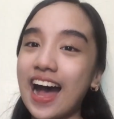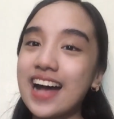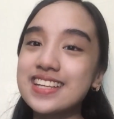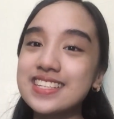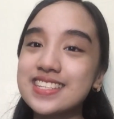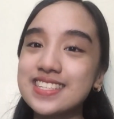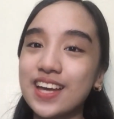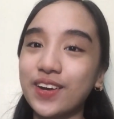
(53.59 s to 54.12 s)

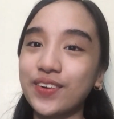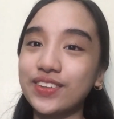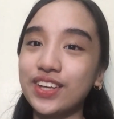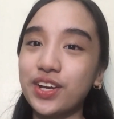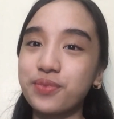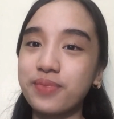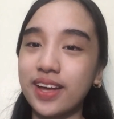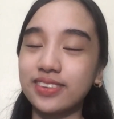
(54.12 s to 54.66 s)
As a second
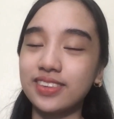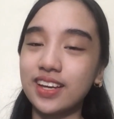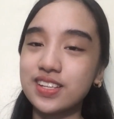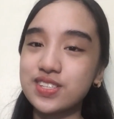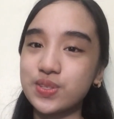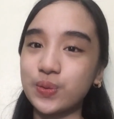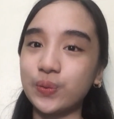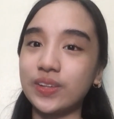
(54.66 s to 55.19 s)
year
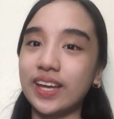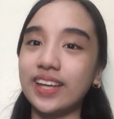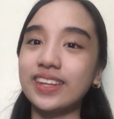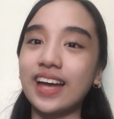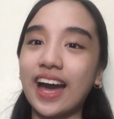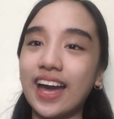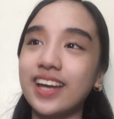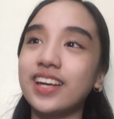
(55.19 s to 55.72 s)
medtech
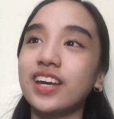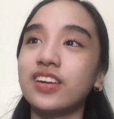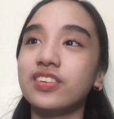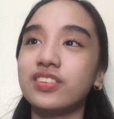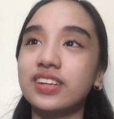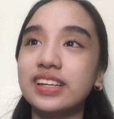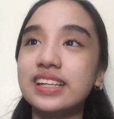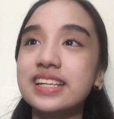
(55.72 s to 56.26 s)
student, I can
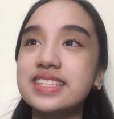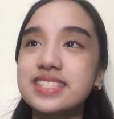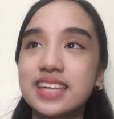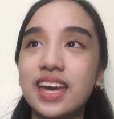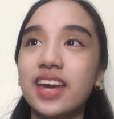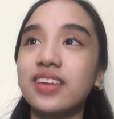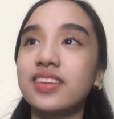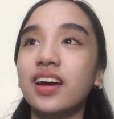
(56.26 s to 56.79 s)
really
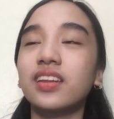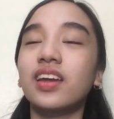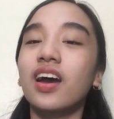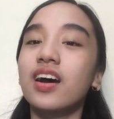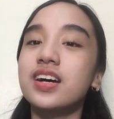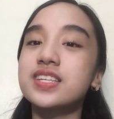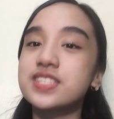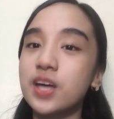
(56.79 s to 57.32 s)
say that
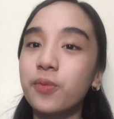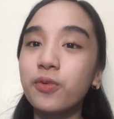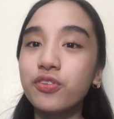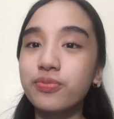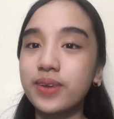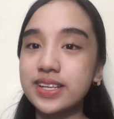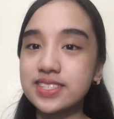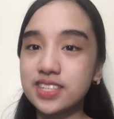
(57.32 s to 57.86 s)
some
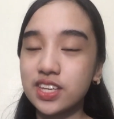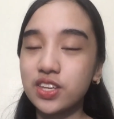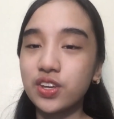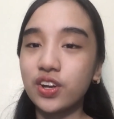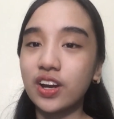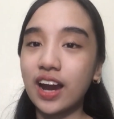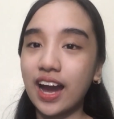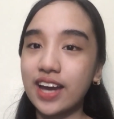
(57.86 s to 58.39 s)
of my
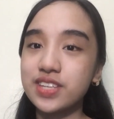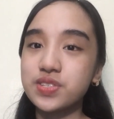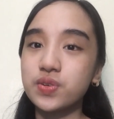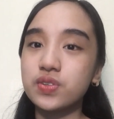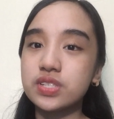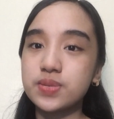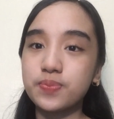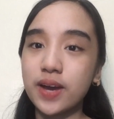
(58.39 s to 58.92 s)
senior high
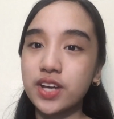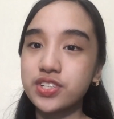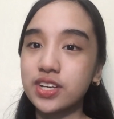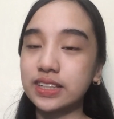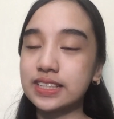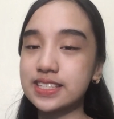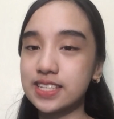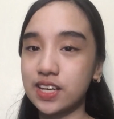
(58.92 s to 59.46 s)
school
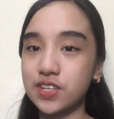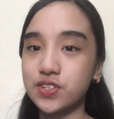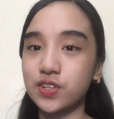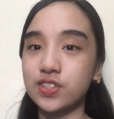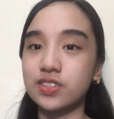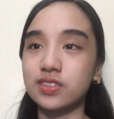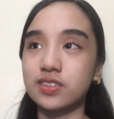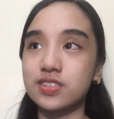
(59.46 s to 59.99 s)

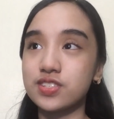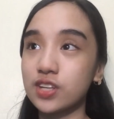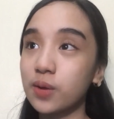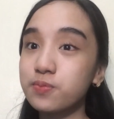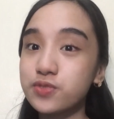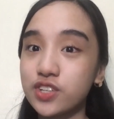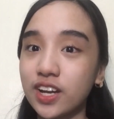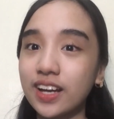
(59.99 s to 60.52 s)
specialization
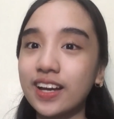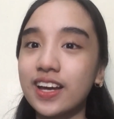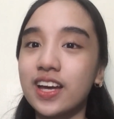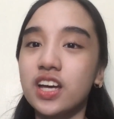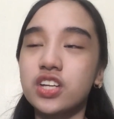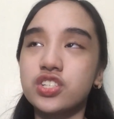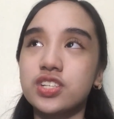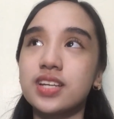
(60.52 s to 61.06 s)
subject,
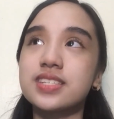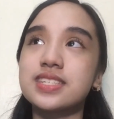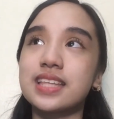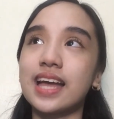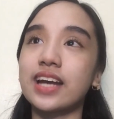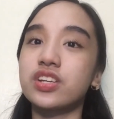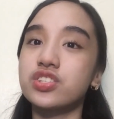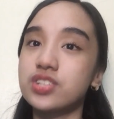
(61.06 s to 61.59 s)
just
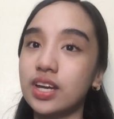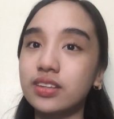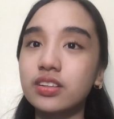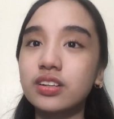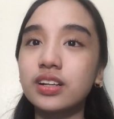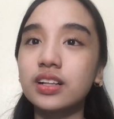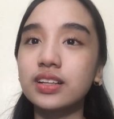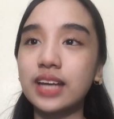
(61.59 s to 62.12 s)
like
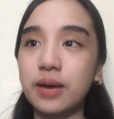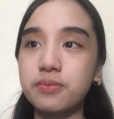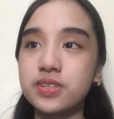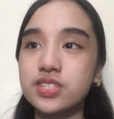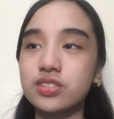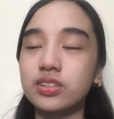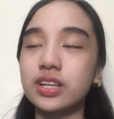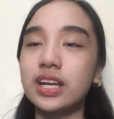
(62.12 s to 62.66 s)
general
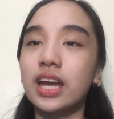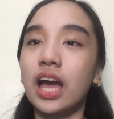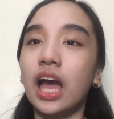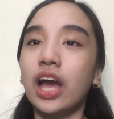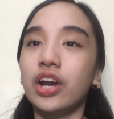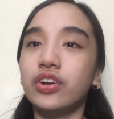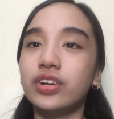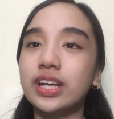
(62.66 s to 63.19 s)
chemistry,
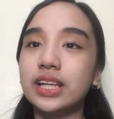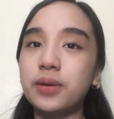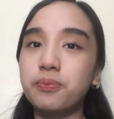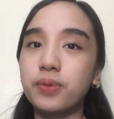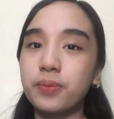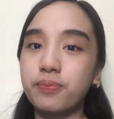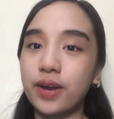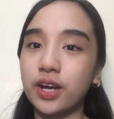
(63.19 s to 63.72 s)
really
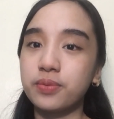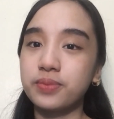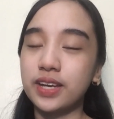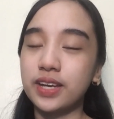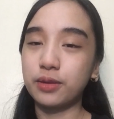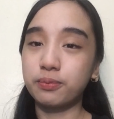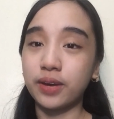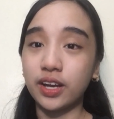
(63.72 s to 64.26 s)
prepared
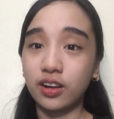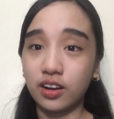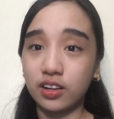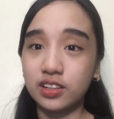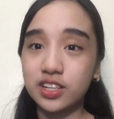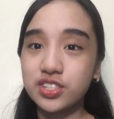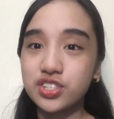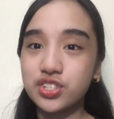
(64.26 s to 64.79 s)
in my
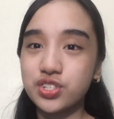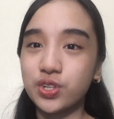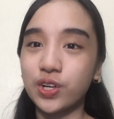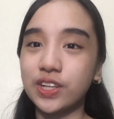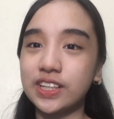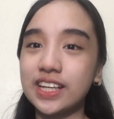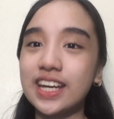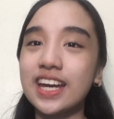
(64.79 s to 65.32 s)
college
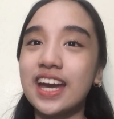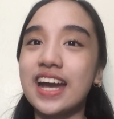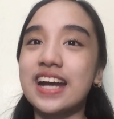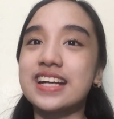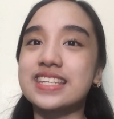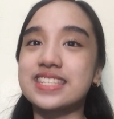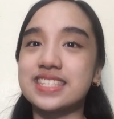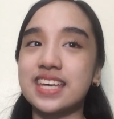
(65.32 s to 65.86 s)
journey,
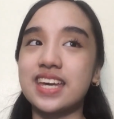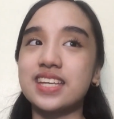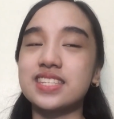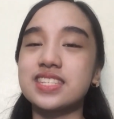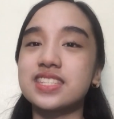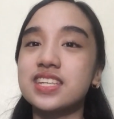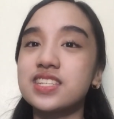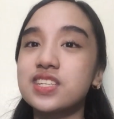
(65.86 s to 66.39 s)

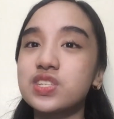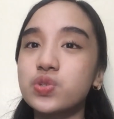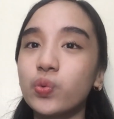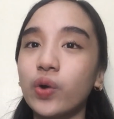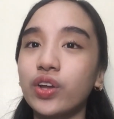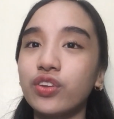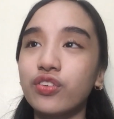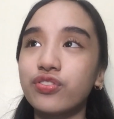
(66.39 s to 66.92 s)
since this is
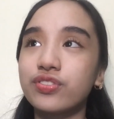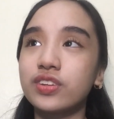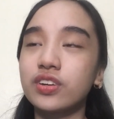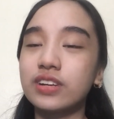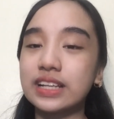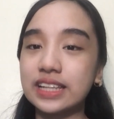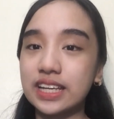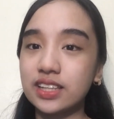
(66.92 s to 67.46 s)
one of the
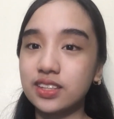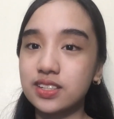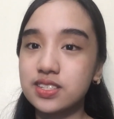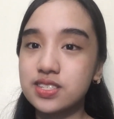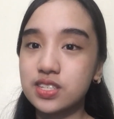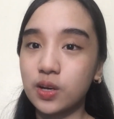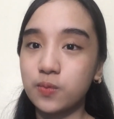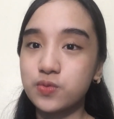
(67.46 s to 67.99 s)

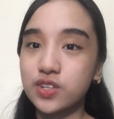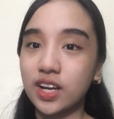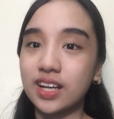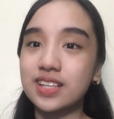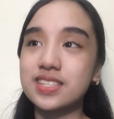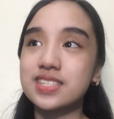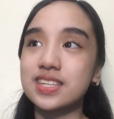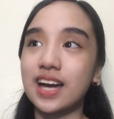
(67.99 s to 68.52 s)
related
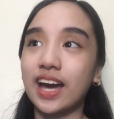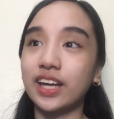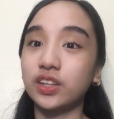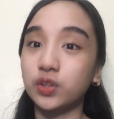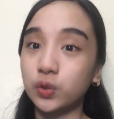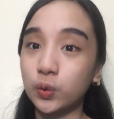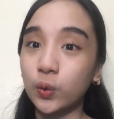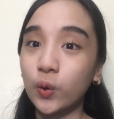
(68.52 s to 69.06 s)
subjects I
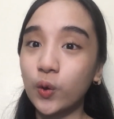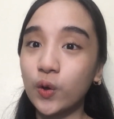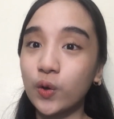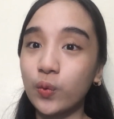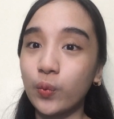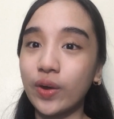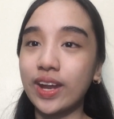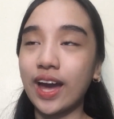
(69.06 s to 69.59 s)
took
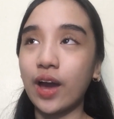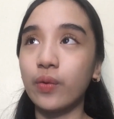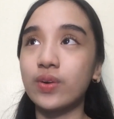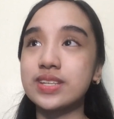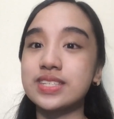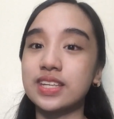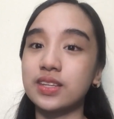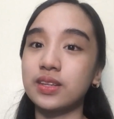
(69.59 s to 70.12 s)
when I
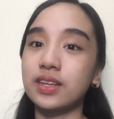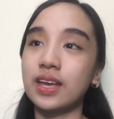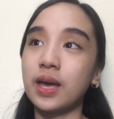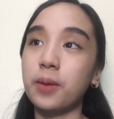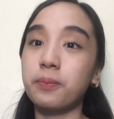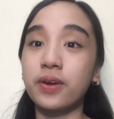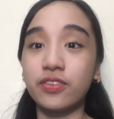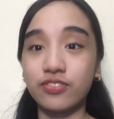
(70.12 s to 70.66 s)
was in
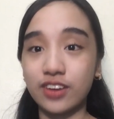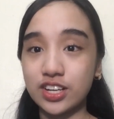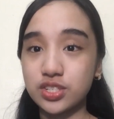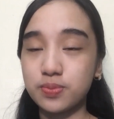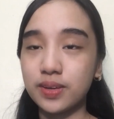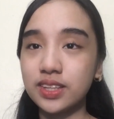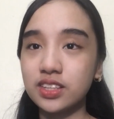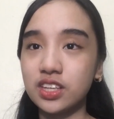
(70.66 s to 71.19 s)
my
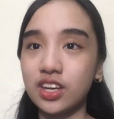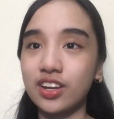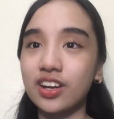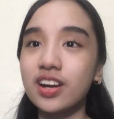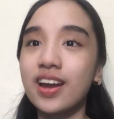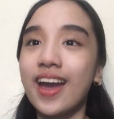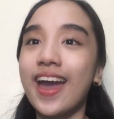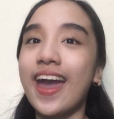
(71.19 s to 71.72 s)
freshman
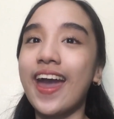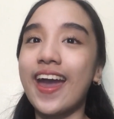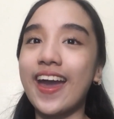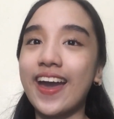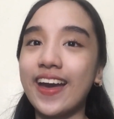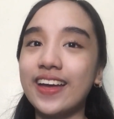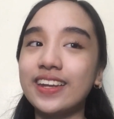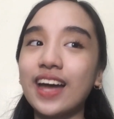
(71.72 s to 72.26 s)
year,
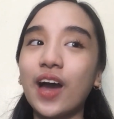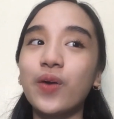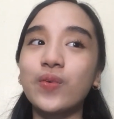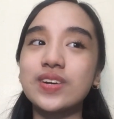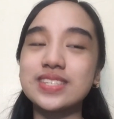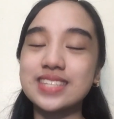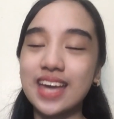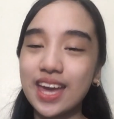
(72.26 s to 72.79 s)
and I
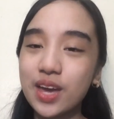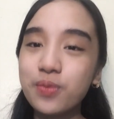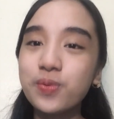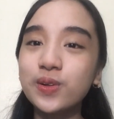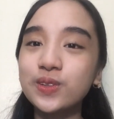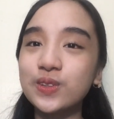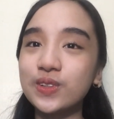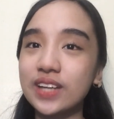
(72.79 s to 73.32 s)
was
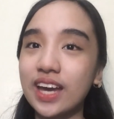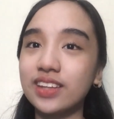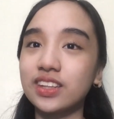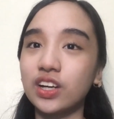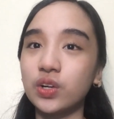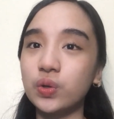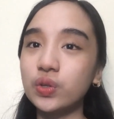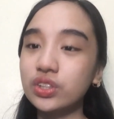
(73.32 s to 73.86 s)
able to
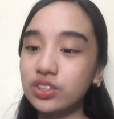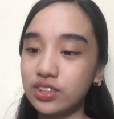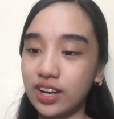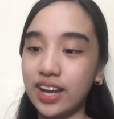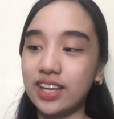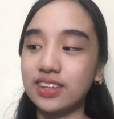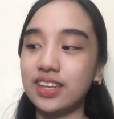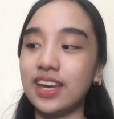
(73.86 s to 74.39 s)
get a good
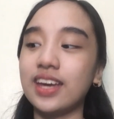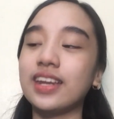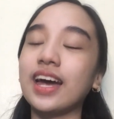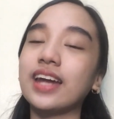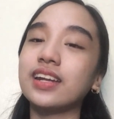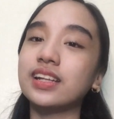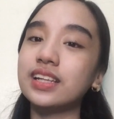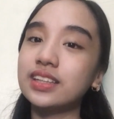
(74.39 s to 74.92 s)
grade in
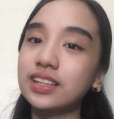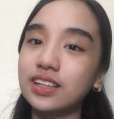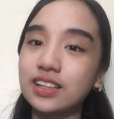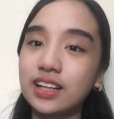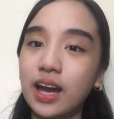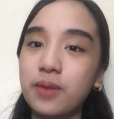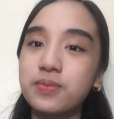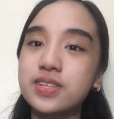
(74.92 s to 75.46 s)

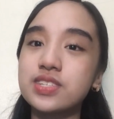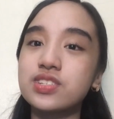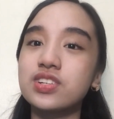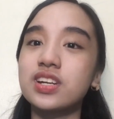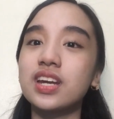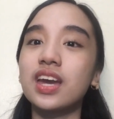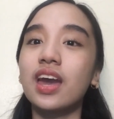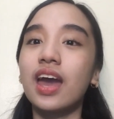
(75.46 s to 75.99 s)
analytical
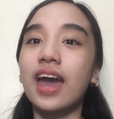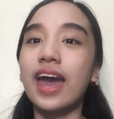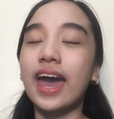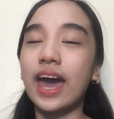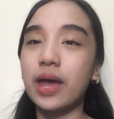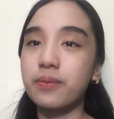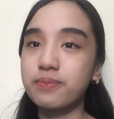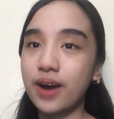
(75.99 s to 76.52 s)
chemistry
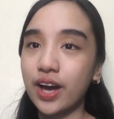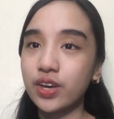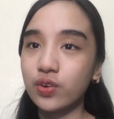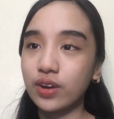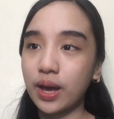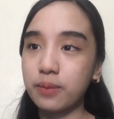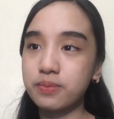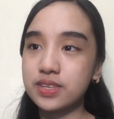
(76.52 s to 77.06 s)
and
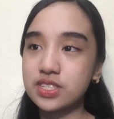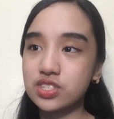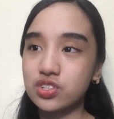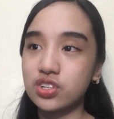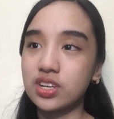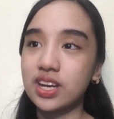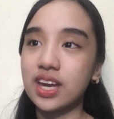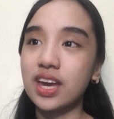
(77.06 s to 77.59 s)

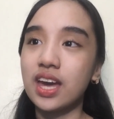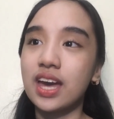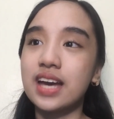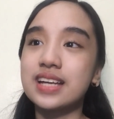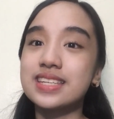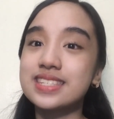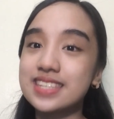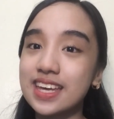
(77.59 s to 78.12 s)
biochemistry
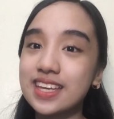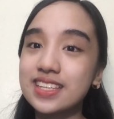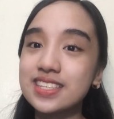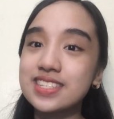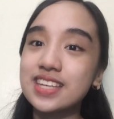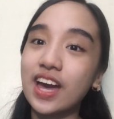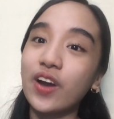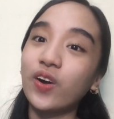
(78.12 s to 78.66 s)

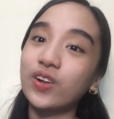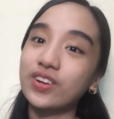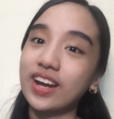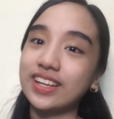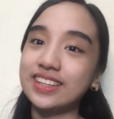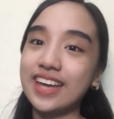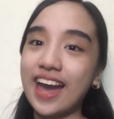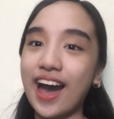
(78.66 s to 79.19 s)
since I
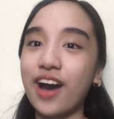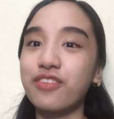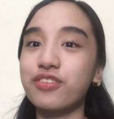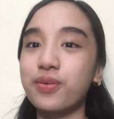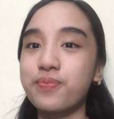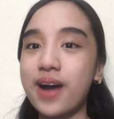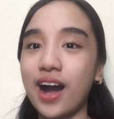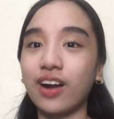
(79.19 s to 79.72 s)
already have
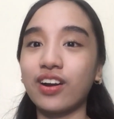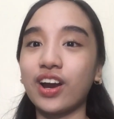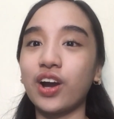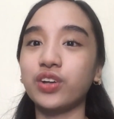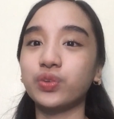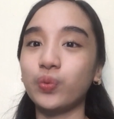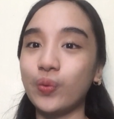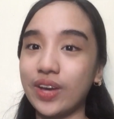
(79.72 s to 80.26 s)
a
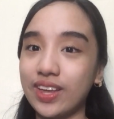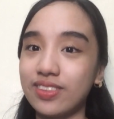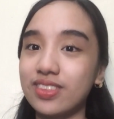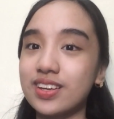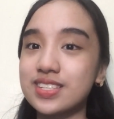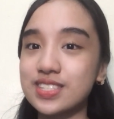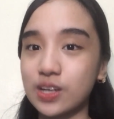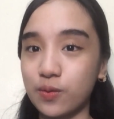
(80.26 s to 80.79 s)
background with
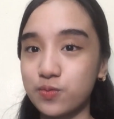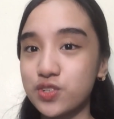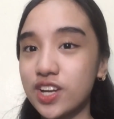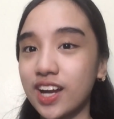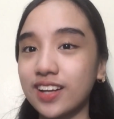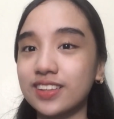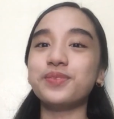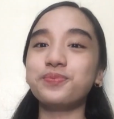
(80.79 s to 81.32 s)
the
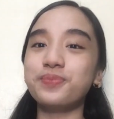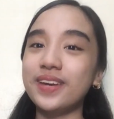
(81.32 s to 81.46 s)
subject.